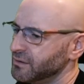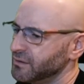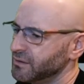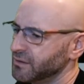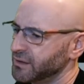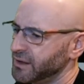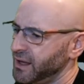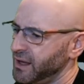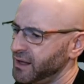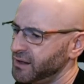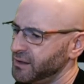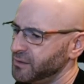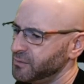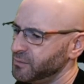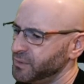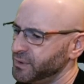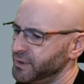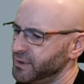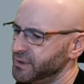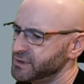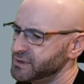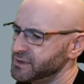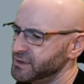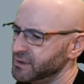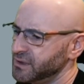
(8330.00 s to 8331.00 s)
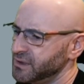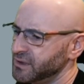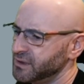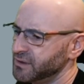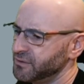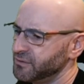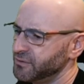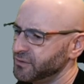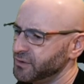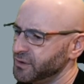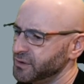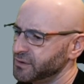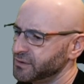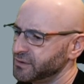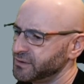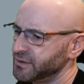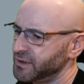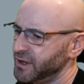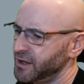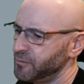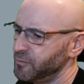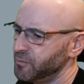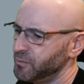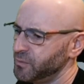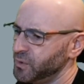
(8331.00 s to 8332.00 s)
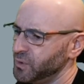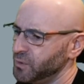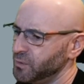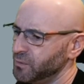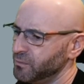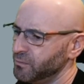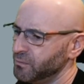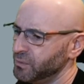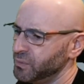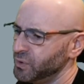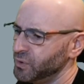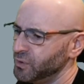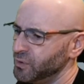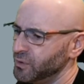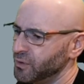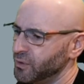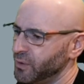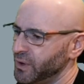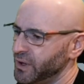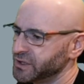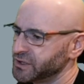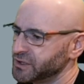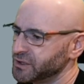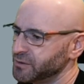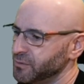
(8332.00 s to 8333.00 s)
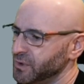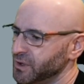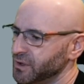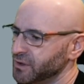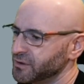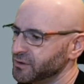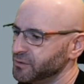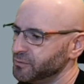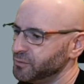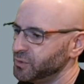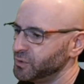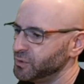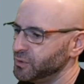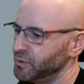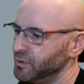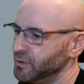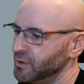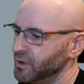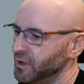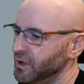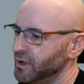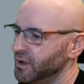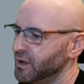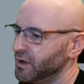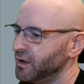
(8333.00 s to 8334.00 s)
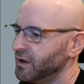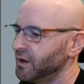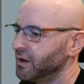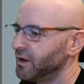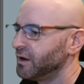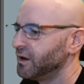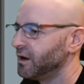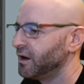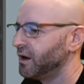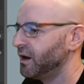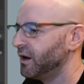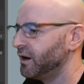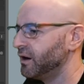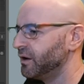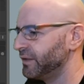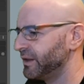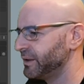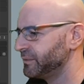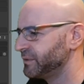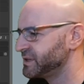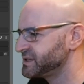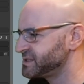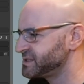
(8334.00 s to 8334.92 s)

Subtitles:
Cannot implicitly convert type bool question mark to bool. Oh, that means